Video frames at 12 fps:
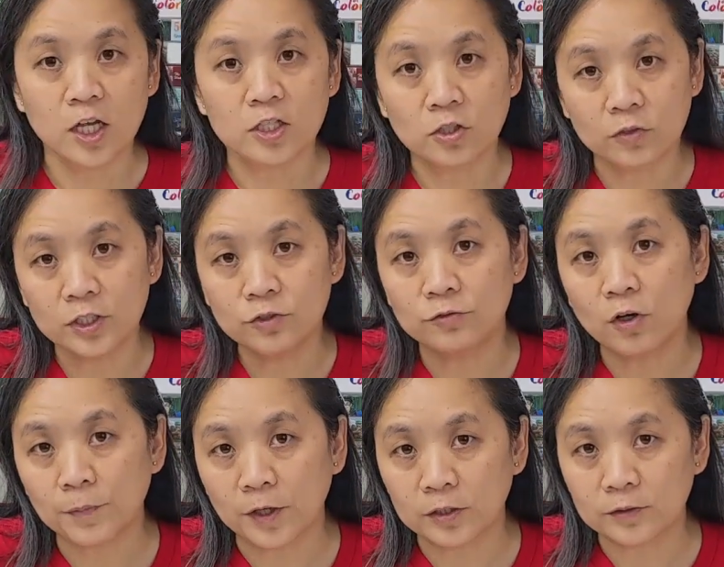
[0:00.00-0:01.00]
So this
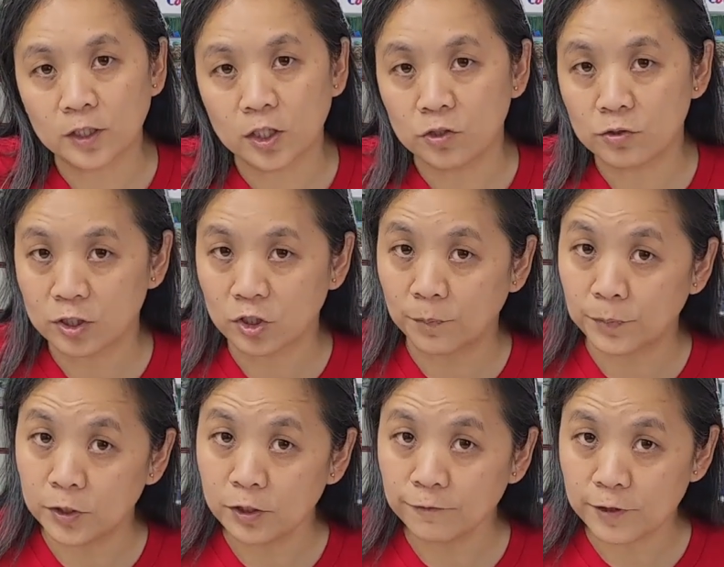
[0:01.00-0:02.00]
robot uses
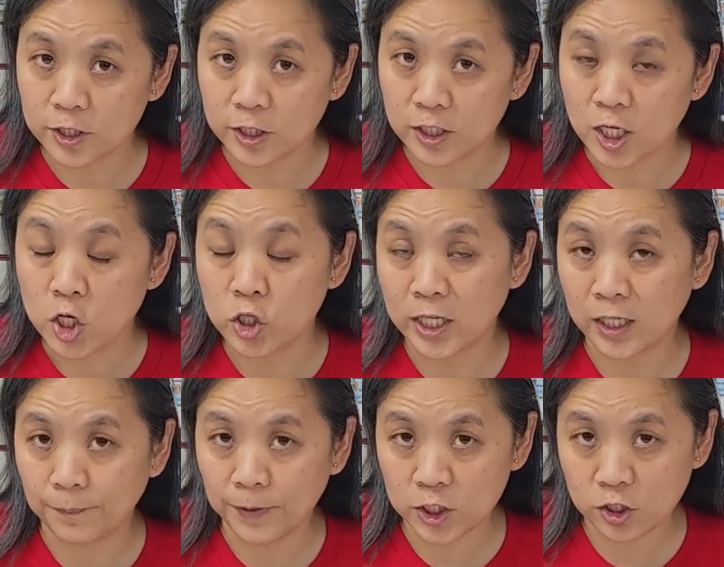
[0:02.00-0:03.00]
computer vision to take a
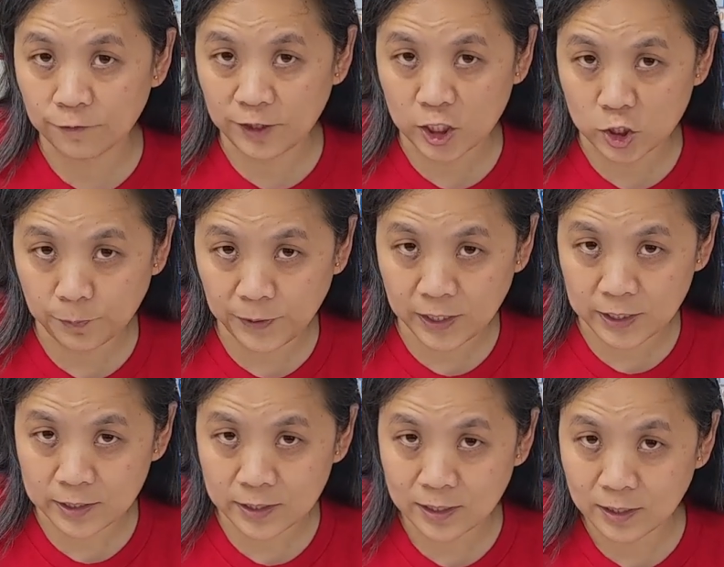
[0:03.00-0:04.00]
picture of each
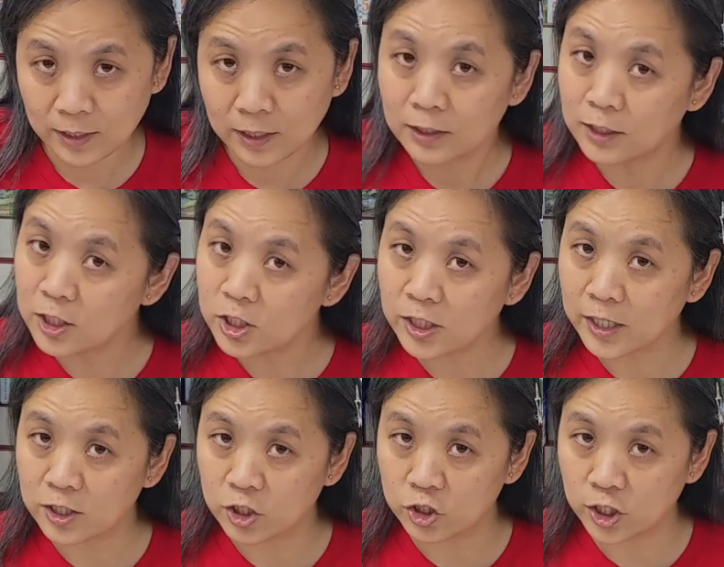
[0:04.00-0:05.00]
piece, digitize
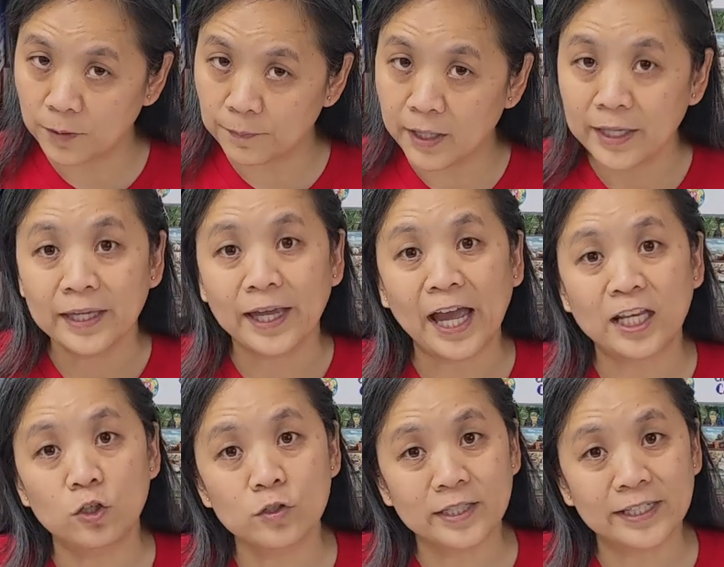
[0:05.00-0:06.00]
the shape, and
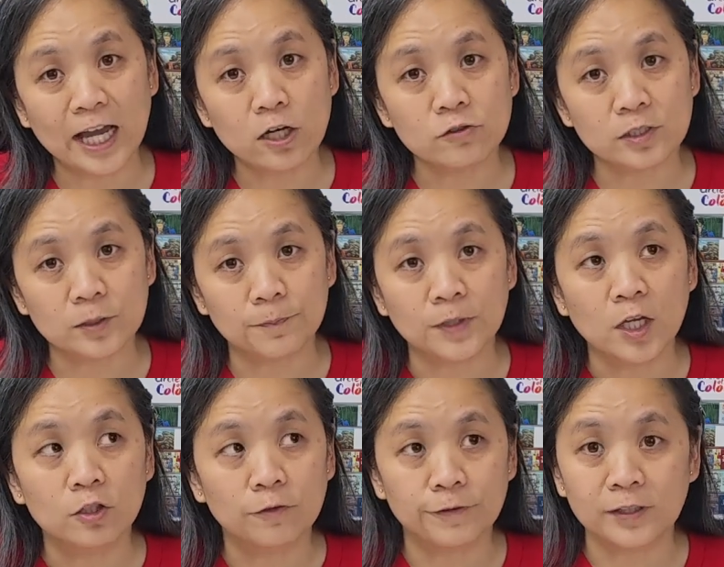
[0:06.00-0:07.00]
use an algorithm
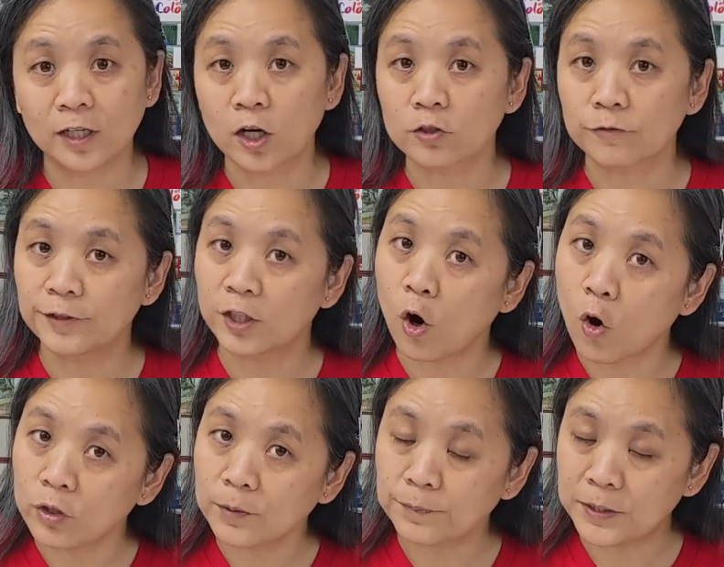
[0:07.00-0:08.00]
to figure out how to fit
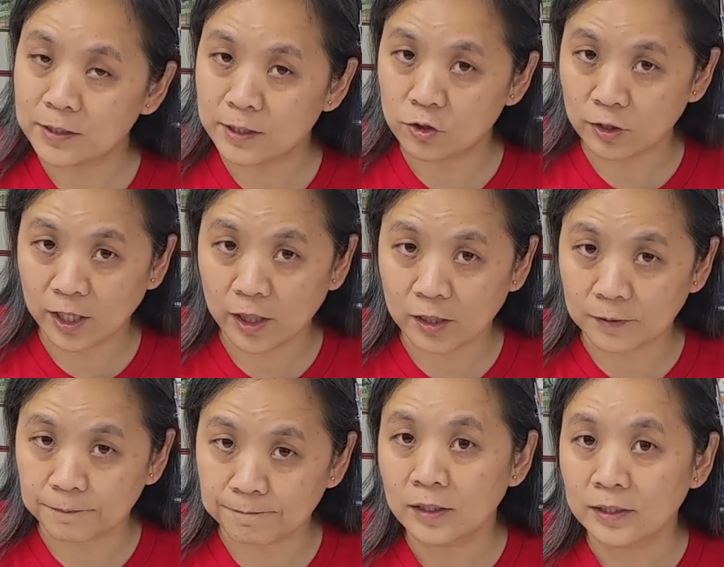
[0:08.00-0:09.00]
all the pieces together,
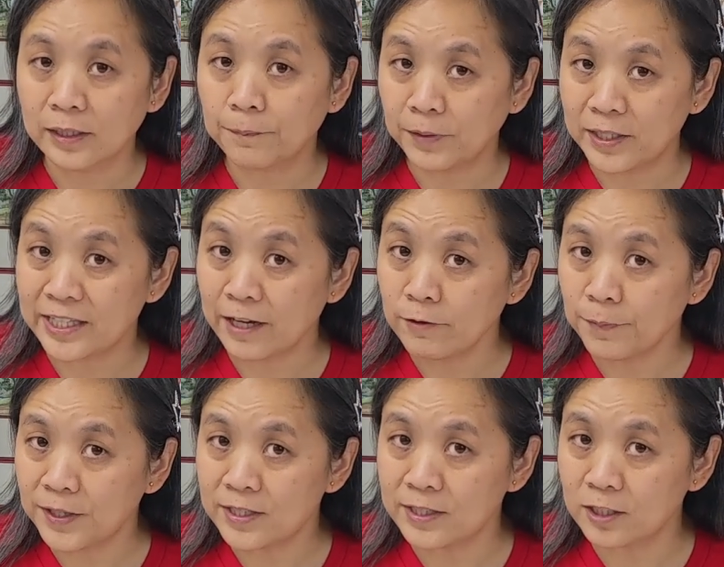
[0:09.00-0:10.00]
then place every
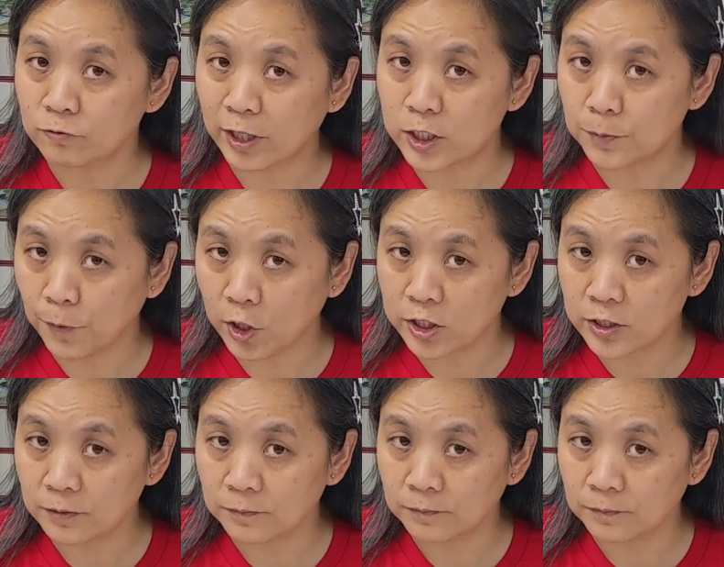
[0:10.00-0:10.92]
piece in the right spot.